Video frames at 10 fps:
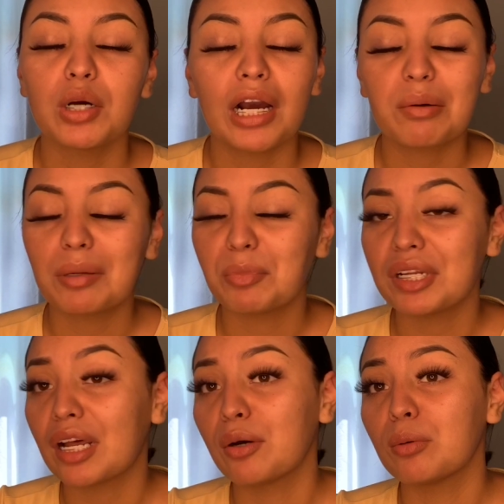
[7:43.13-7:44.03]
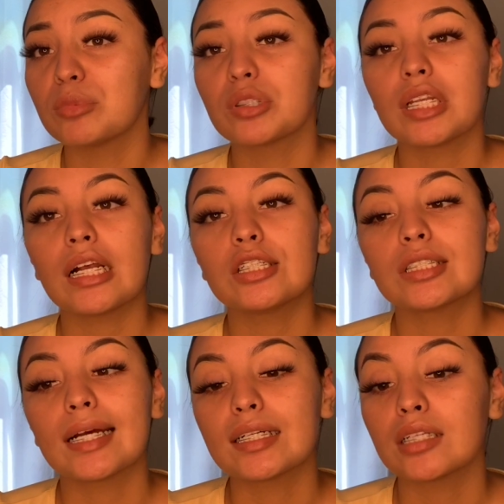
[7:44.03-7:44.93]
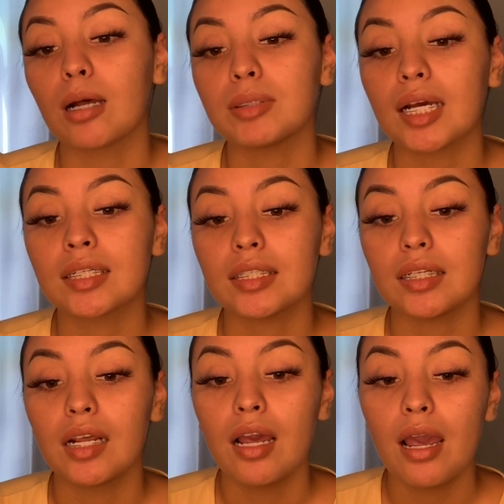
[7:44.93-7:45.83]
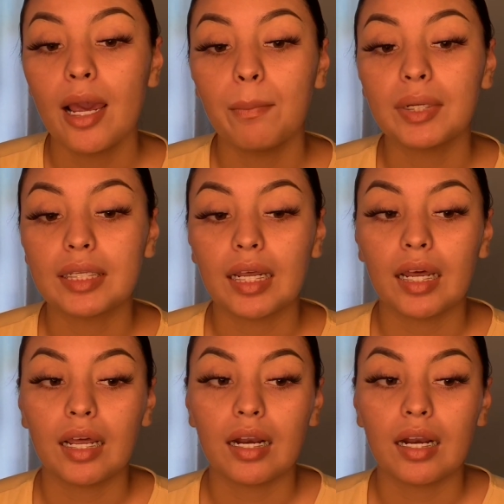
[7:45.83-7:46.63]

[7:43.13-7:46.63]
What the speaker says: I don't want to bring that home, so then I just like stopped texting. But then